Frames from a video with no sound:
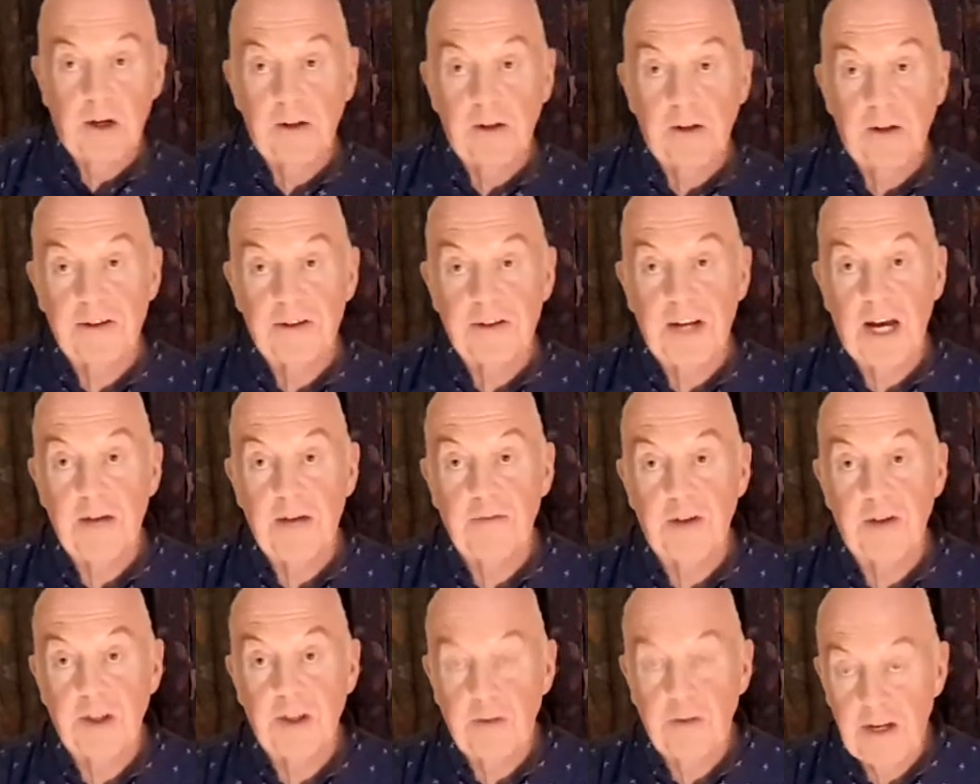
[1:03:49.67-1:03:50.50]
the staff
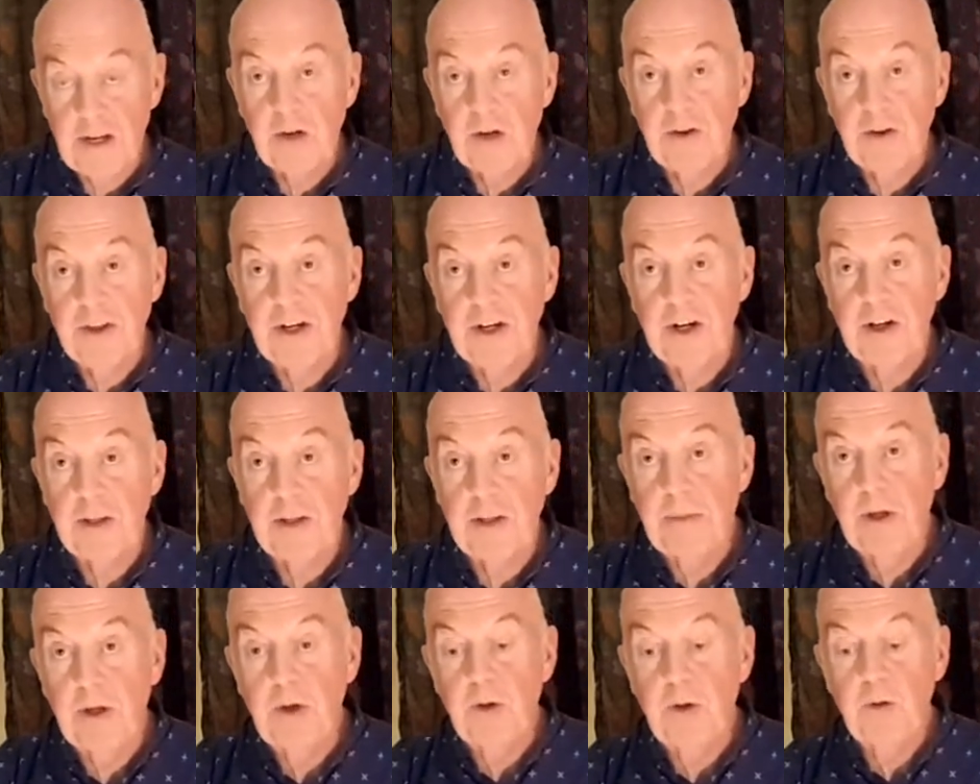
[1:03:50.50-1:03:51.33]
at the venue there, the
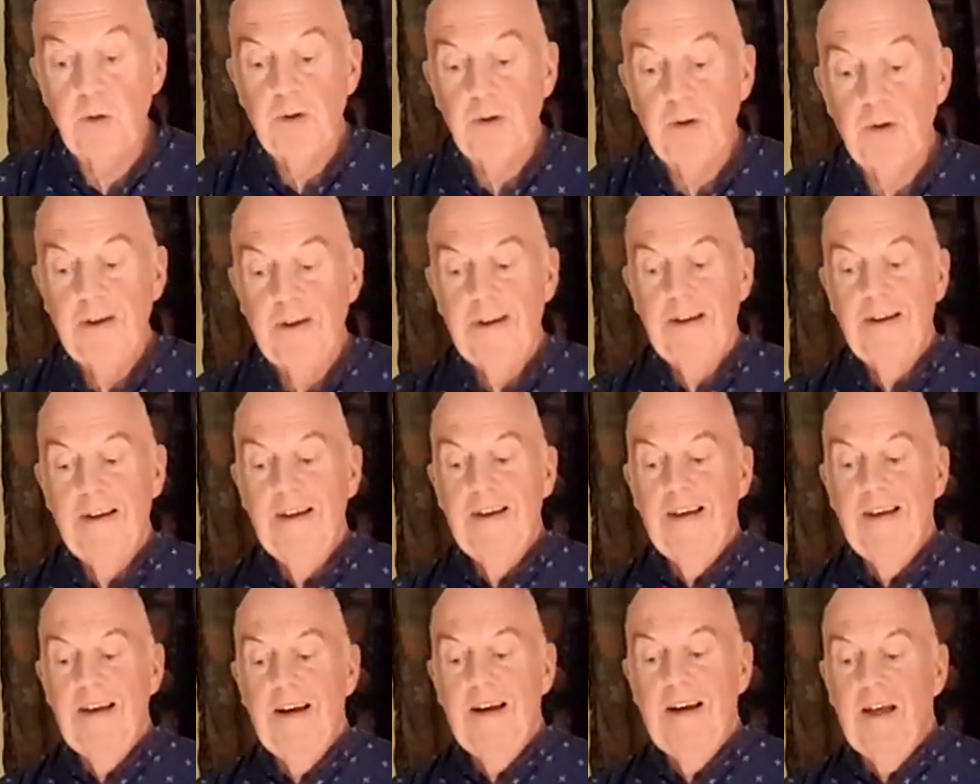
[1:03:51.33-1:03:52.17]
Blue,
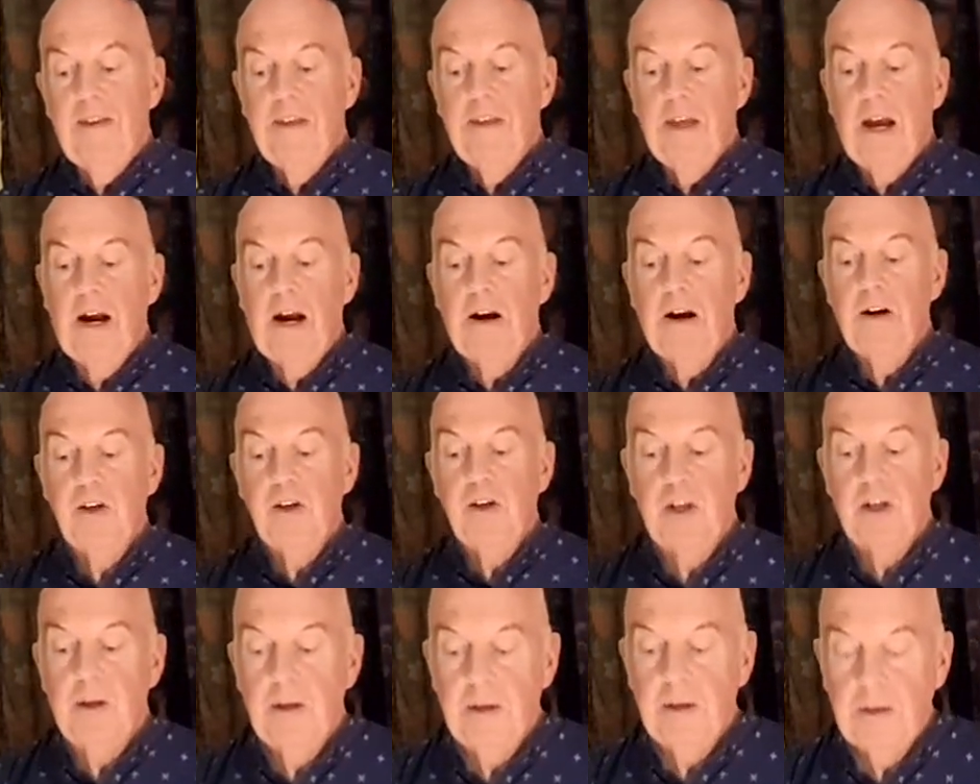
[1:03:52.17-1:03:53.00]
the Irish
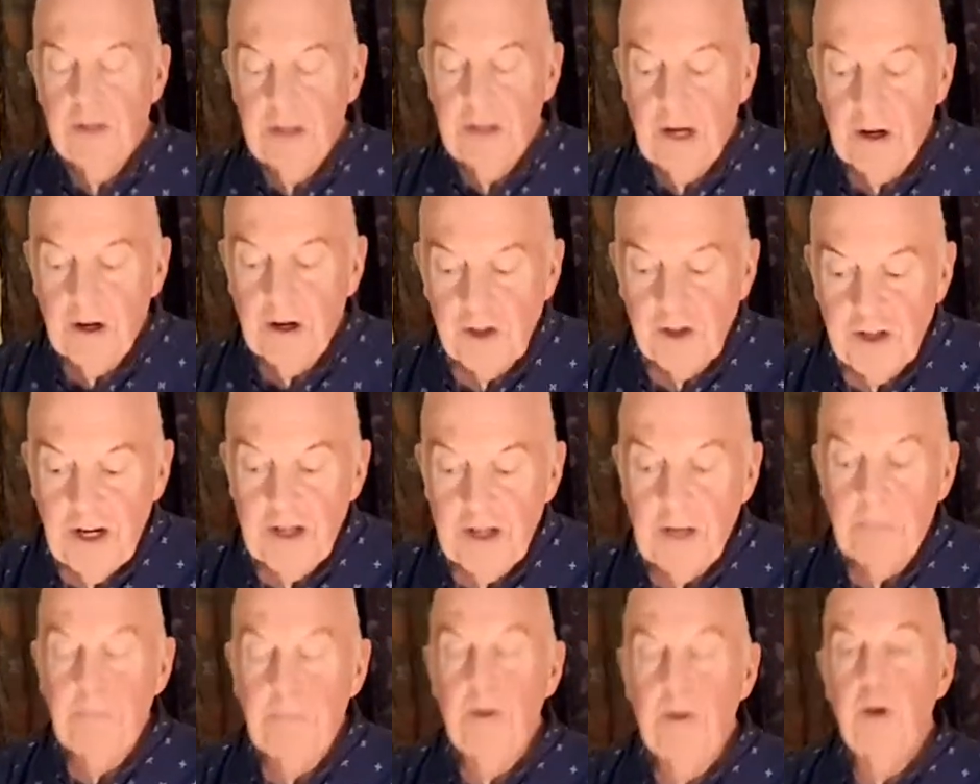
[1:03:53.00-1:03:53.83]

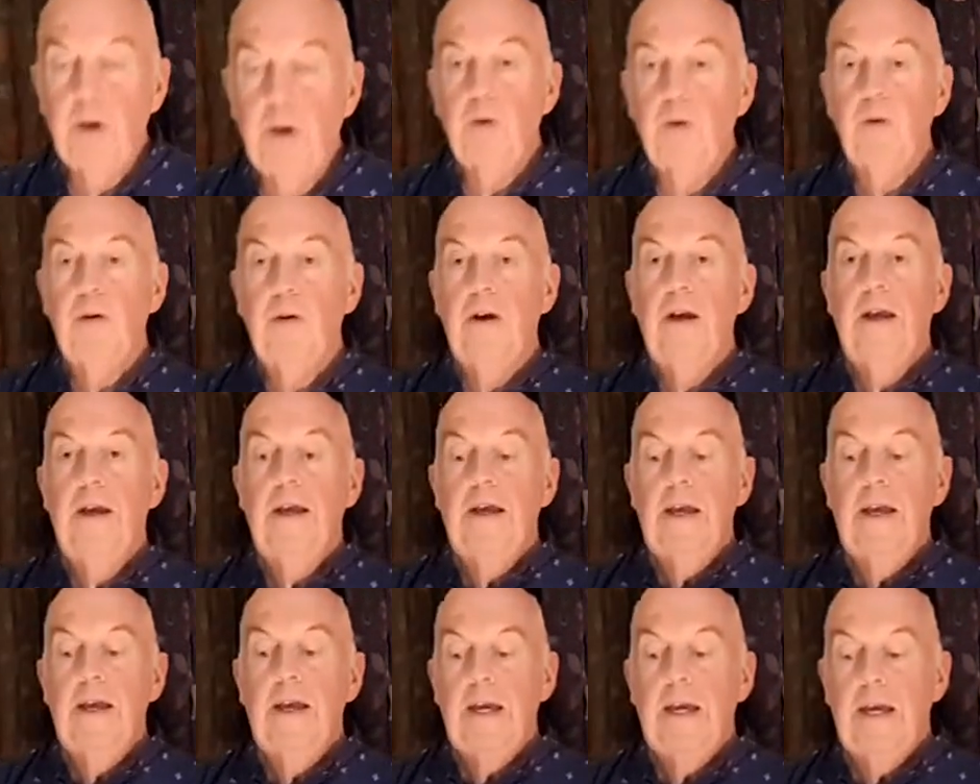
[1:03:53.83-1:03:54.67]
United Blue
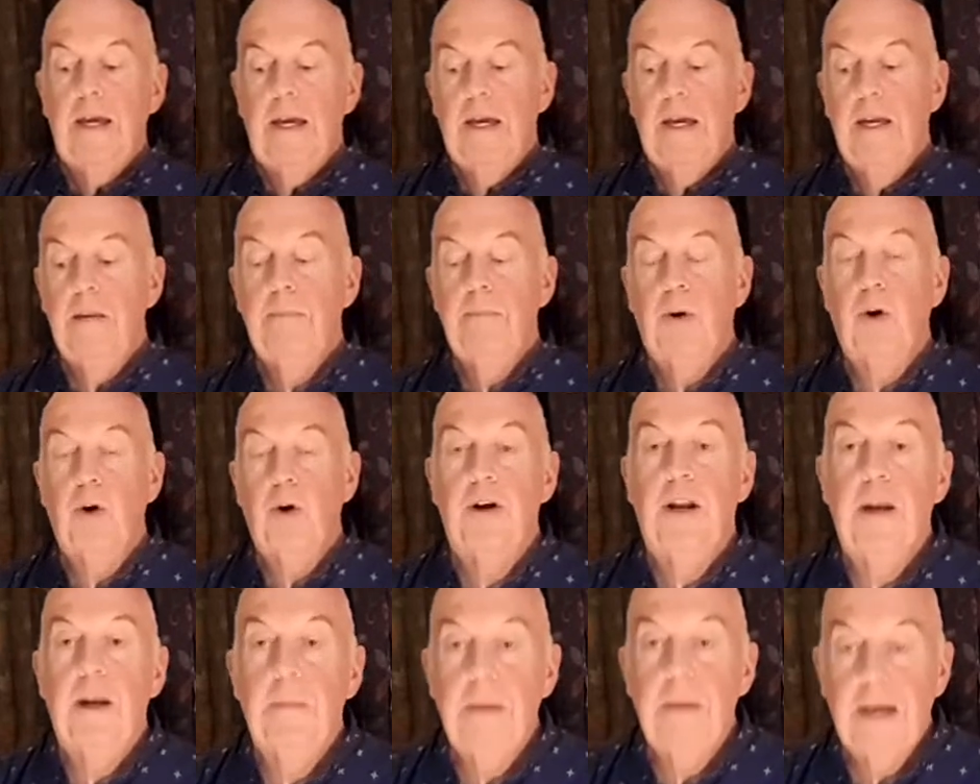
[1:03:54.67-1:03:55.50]
in
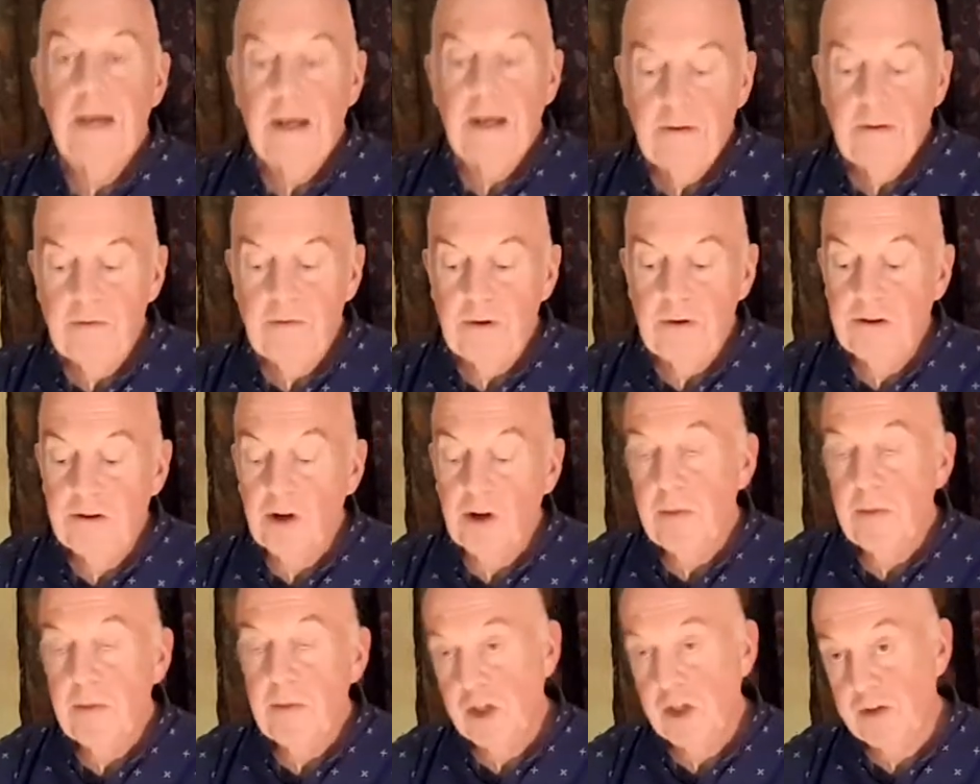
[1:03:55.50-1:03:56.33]
Portland, Maine, so
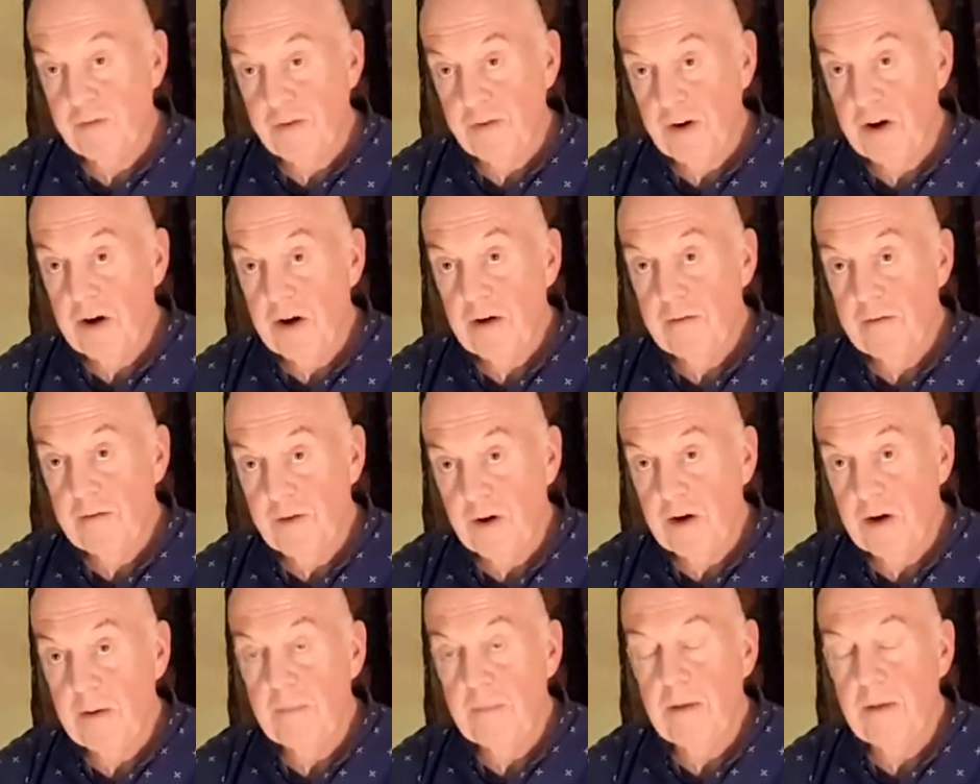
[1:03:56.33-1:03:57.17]
much for
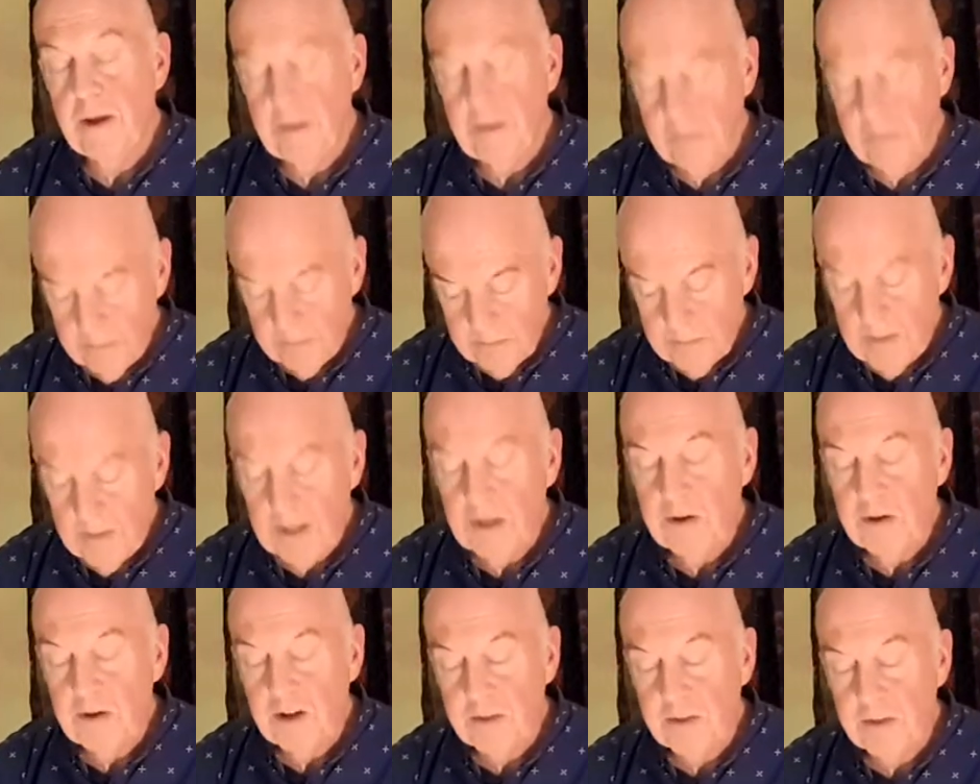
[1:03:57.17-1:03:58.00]

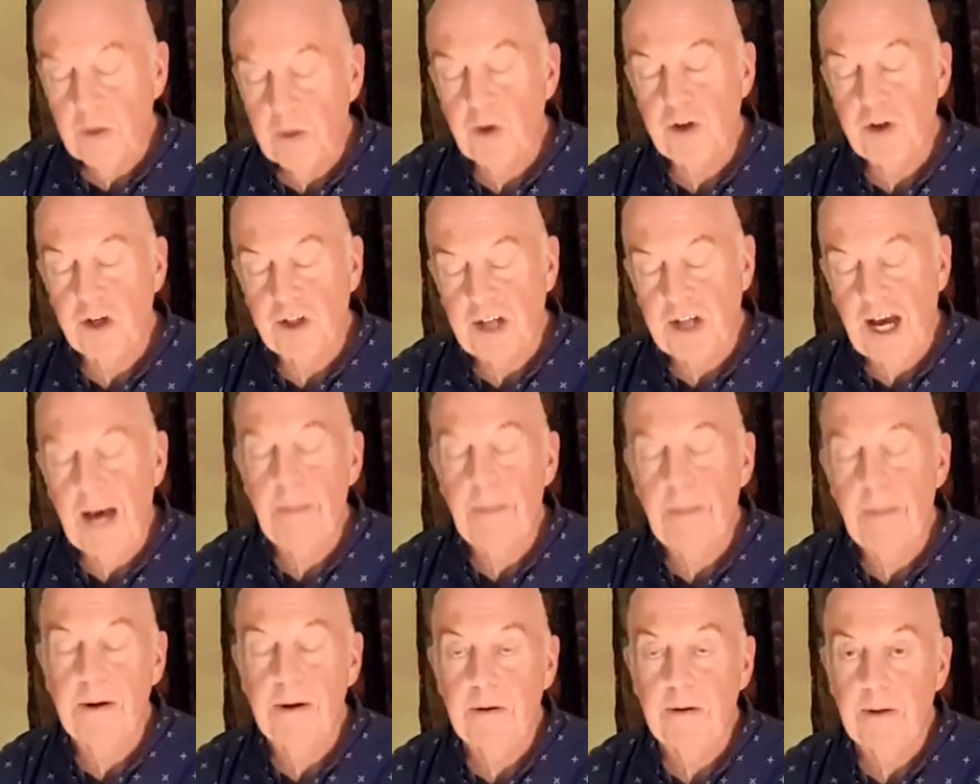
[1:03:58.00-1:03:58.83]
making this project
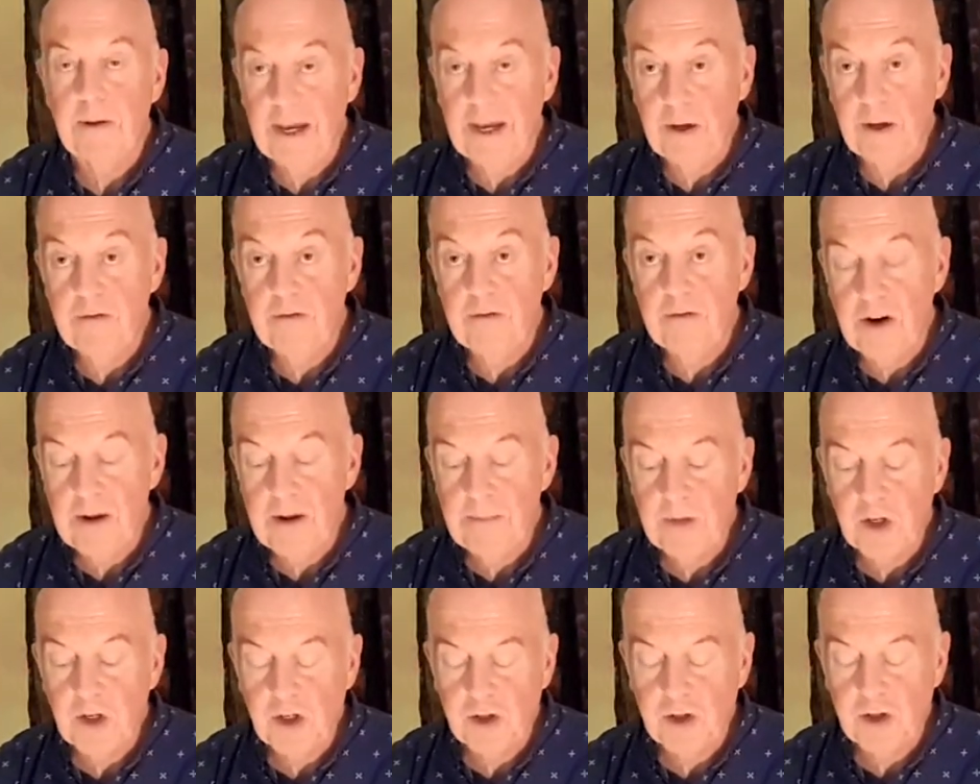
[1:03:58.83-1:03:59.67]
happen. Thank you very
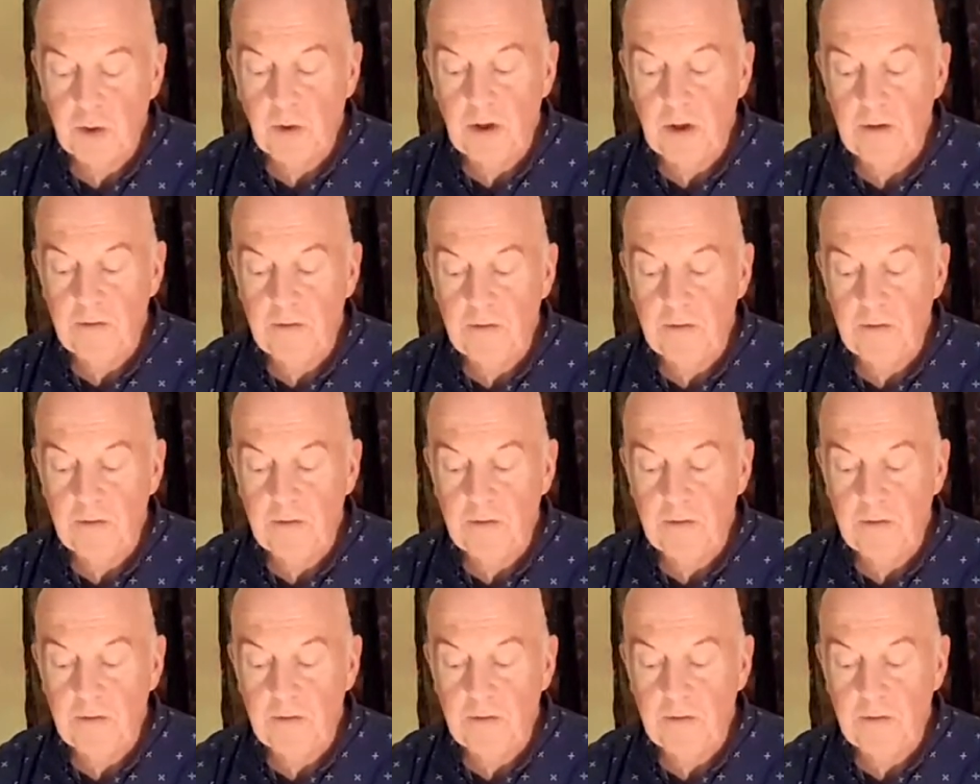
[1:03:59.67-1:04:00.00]
much to all of